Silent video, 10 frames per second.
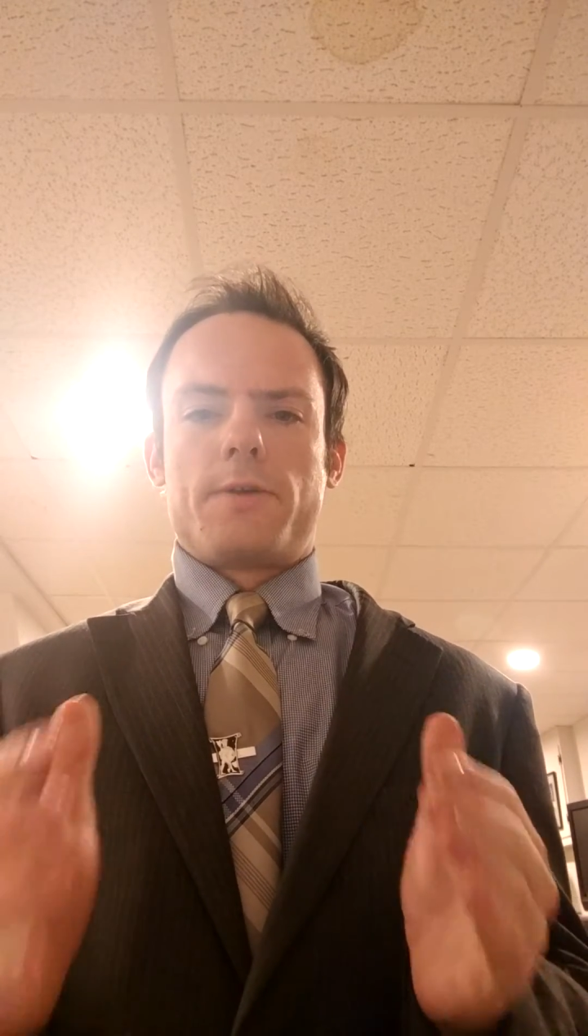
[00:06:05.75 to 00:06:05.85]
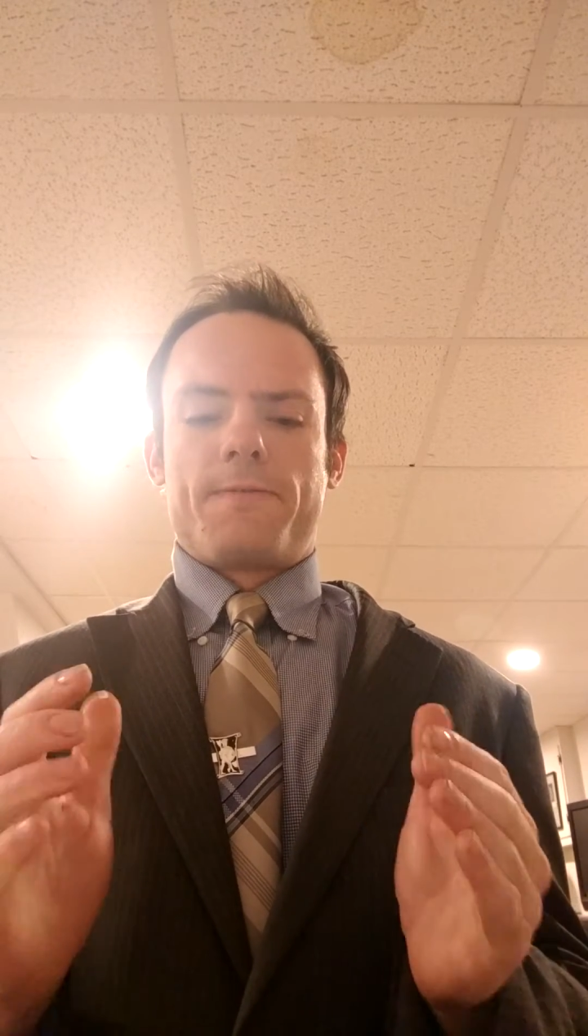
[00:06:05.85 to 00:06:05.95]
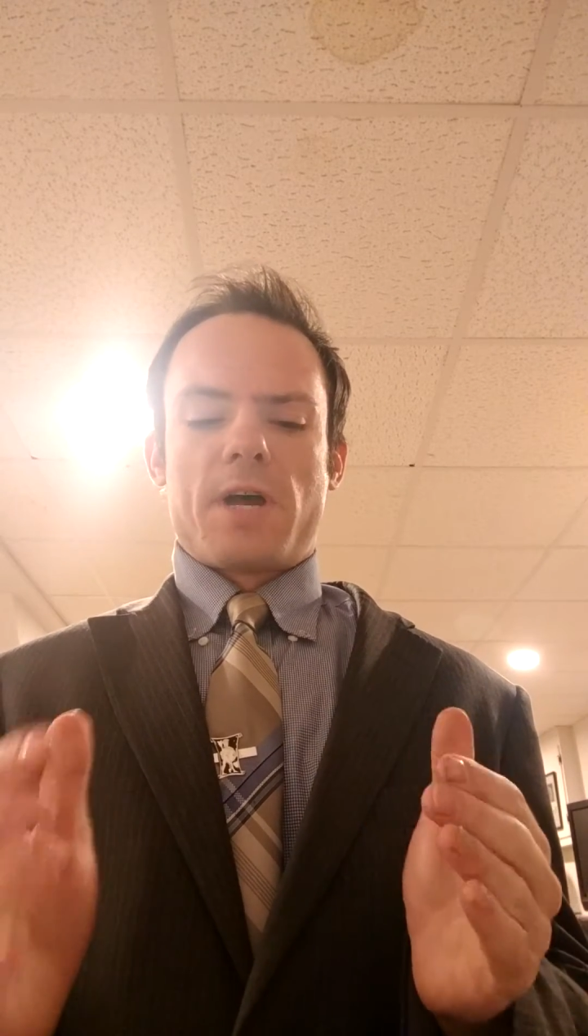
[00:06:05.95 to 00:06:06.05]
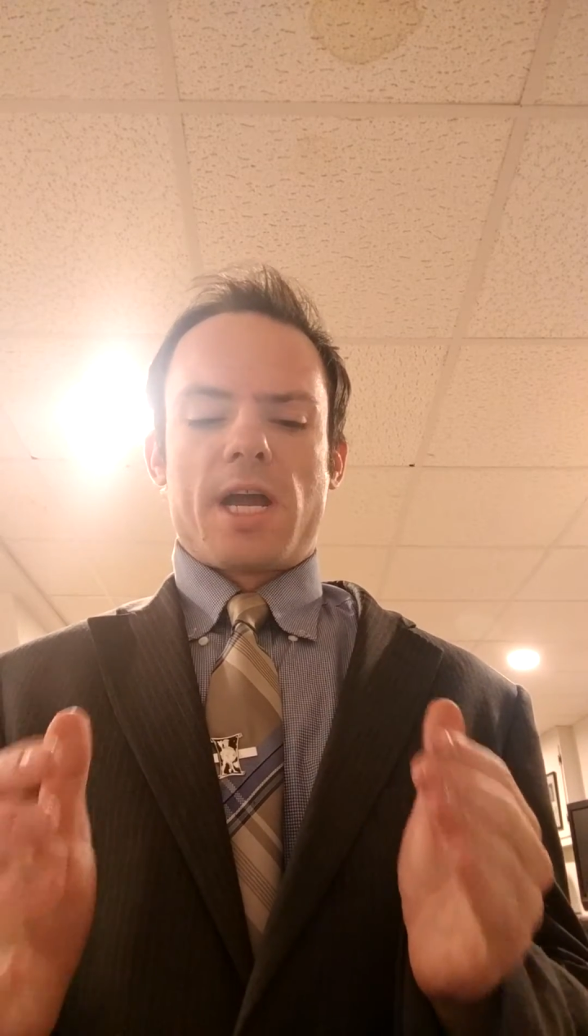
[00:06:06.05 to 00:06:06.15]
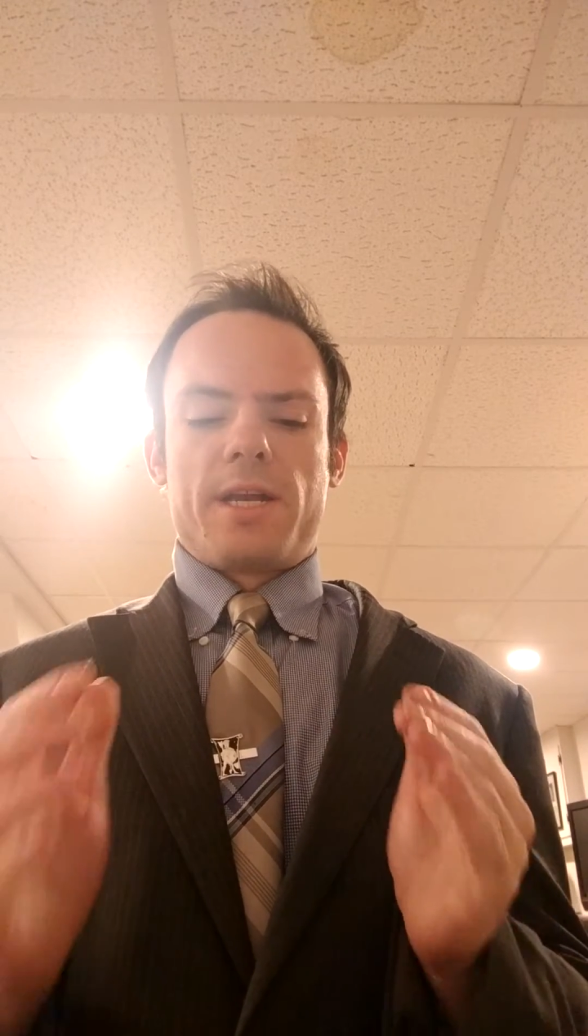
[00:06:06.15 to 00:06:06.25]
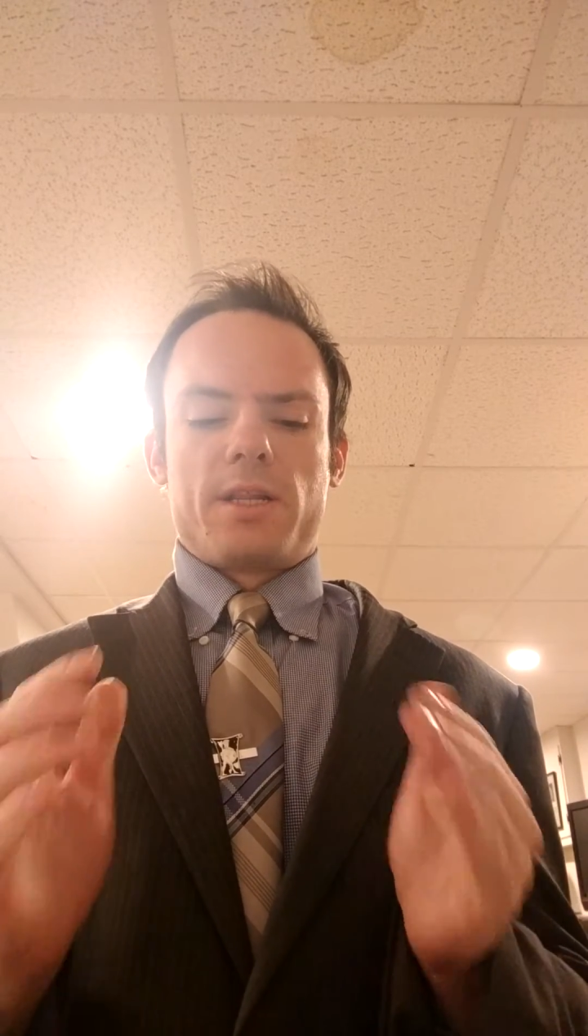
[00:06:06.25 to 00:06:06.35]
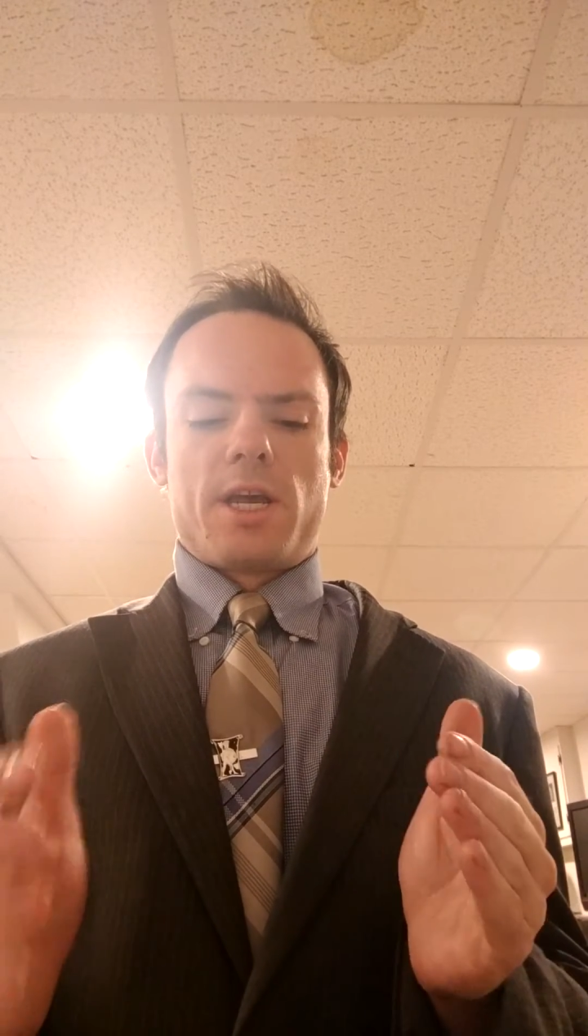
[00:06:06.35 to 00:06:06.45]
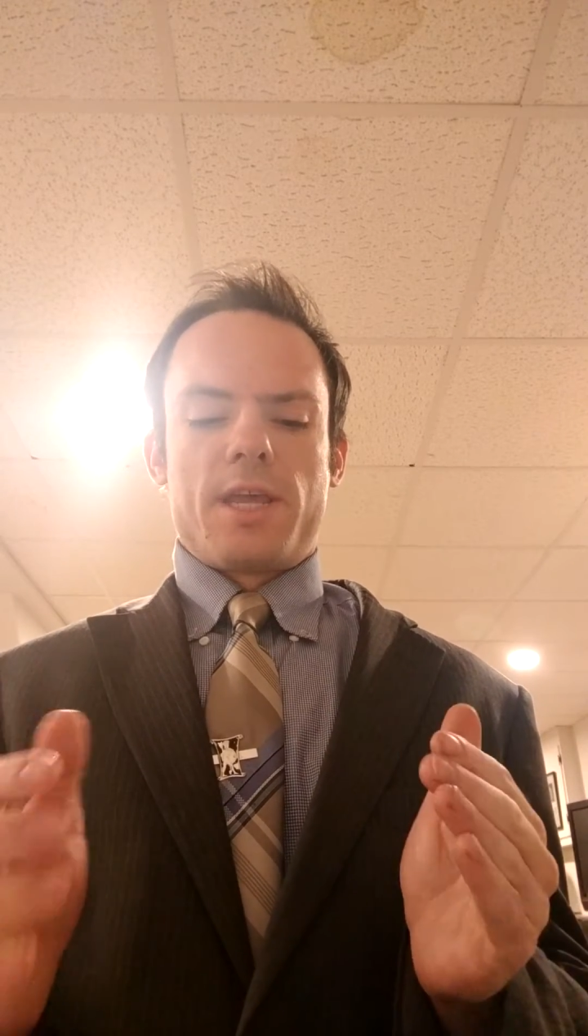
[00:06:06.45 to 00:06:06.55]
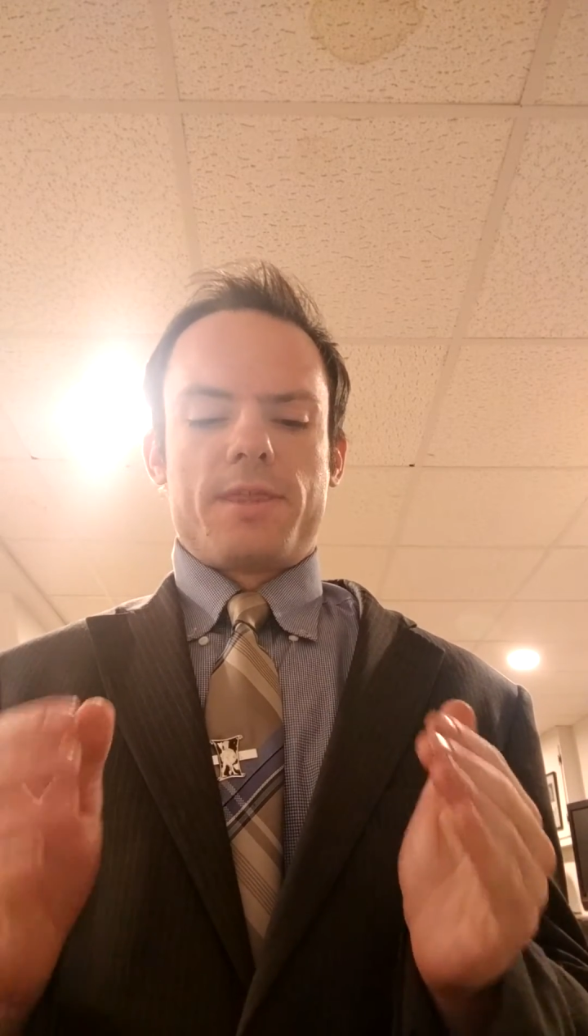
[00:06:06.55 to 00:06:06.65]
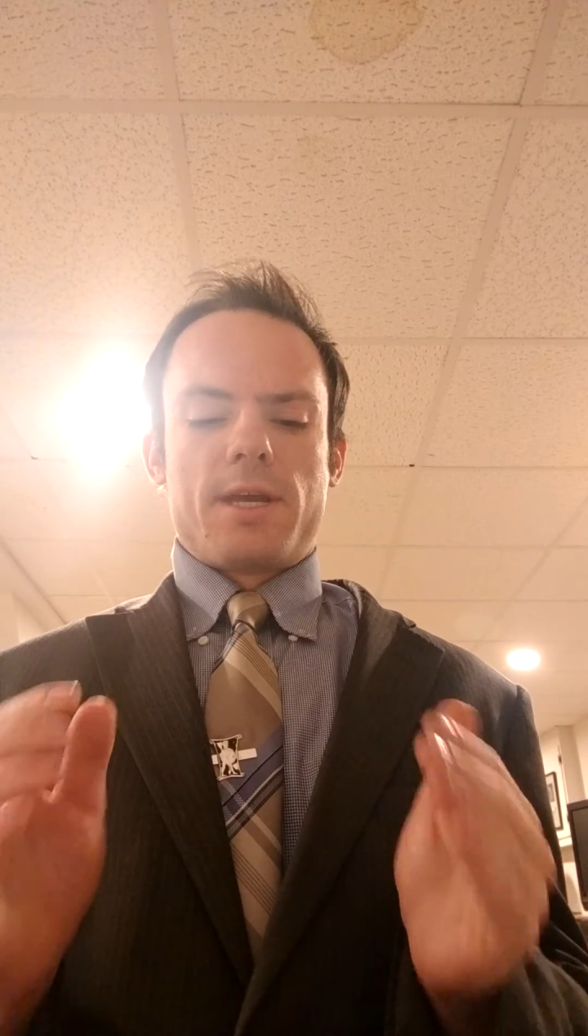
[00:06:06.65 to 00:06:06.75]
divine
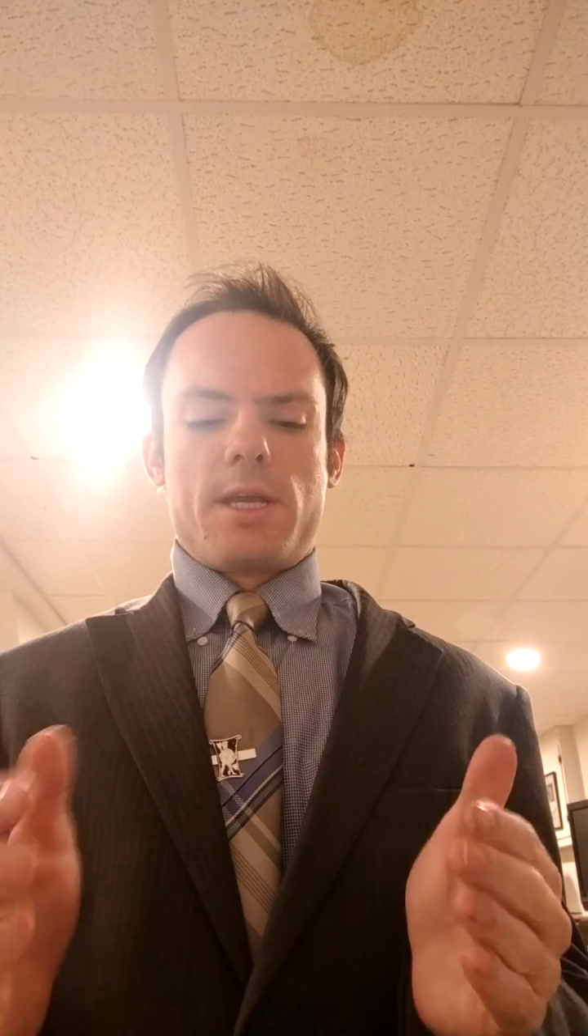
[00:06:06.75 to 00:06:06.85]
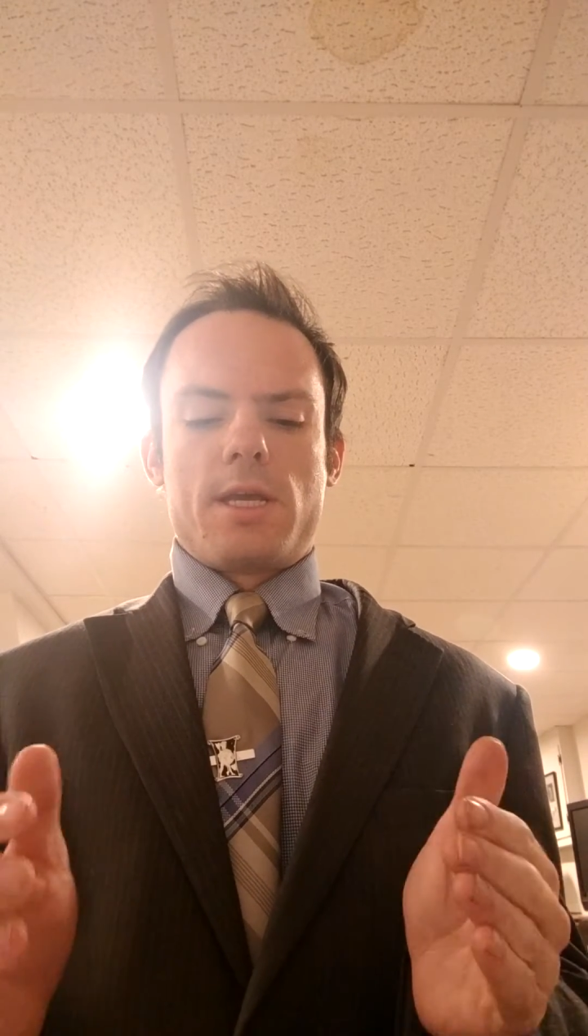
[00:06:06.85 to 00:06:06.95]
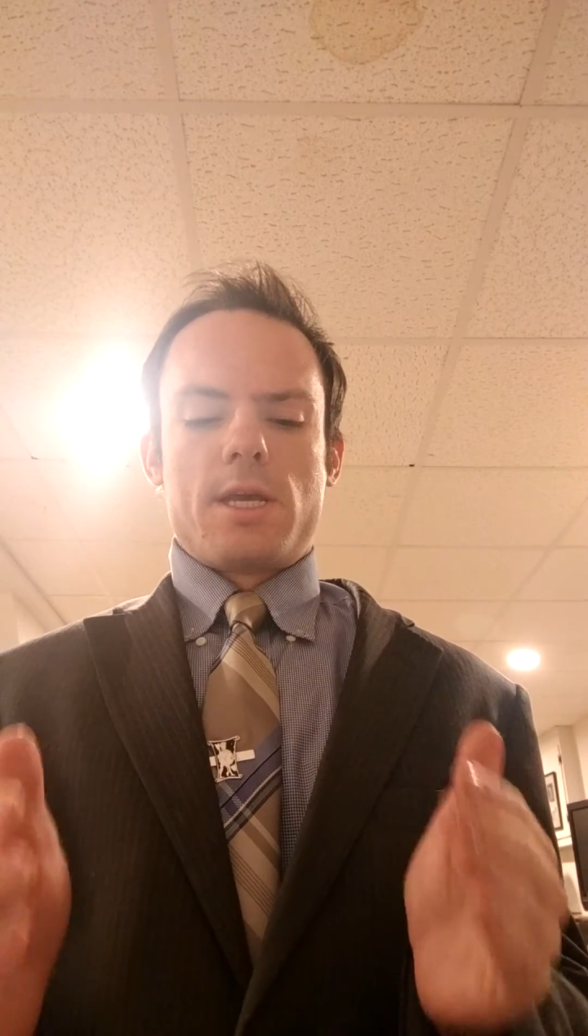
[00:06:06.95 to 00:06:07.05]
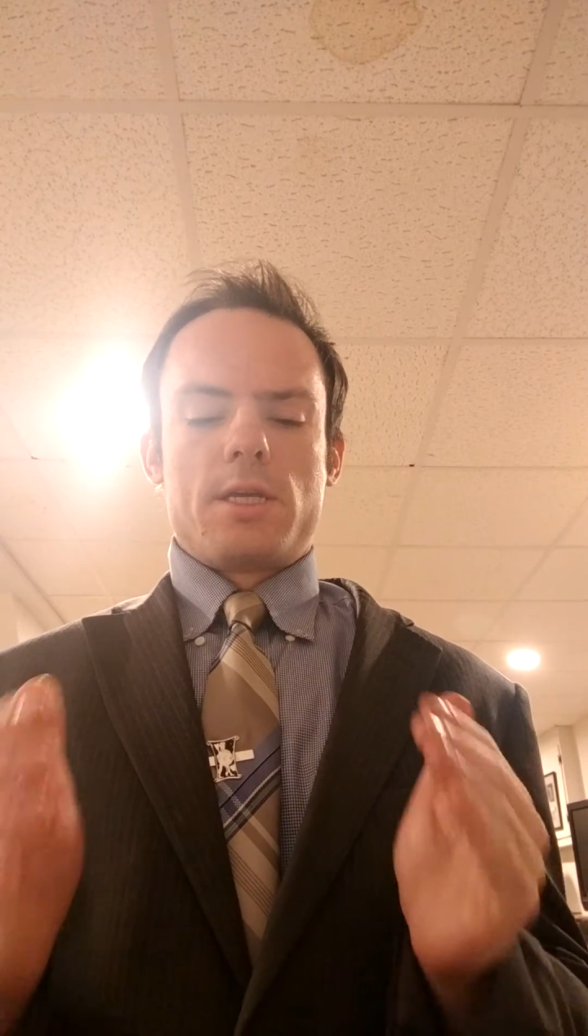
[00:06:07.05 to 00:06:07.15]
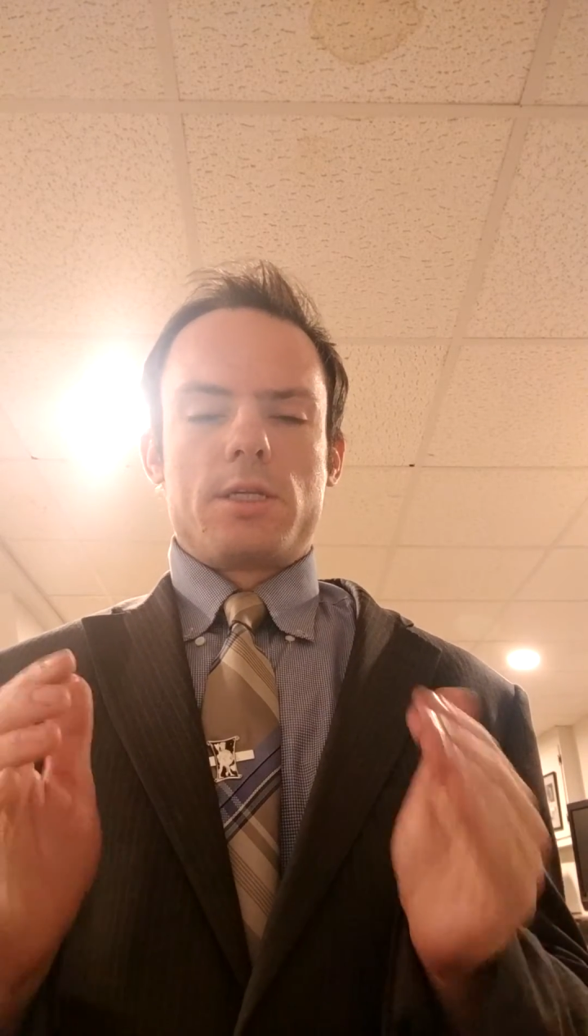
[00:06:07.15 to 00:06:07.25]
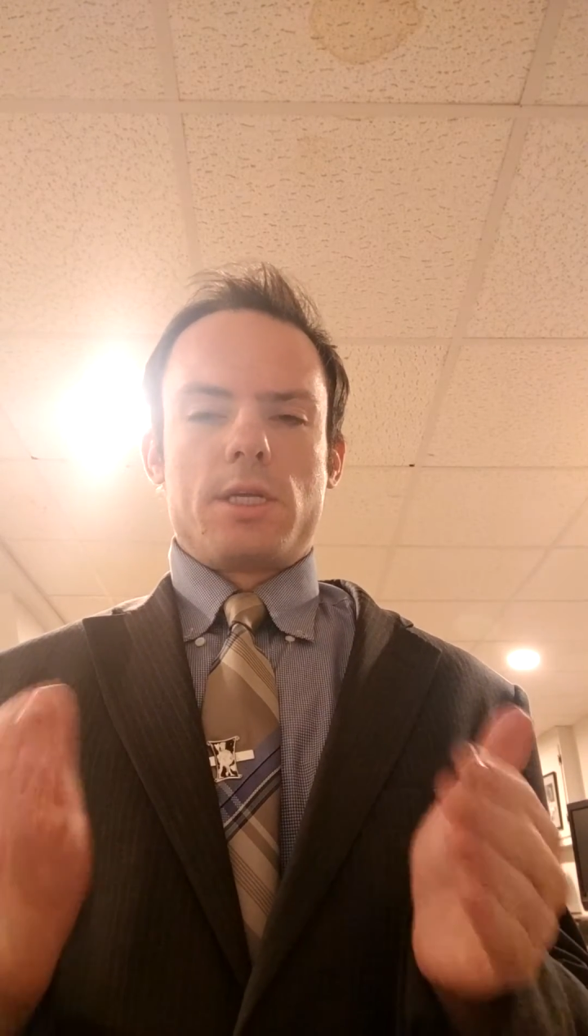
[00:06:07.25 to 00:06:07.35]
light that he is.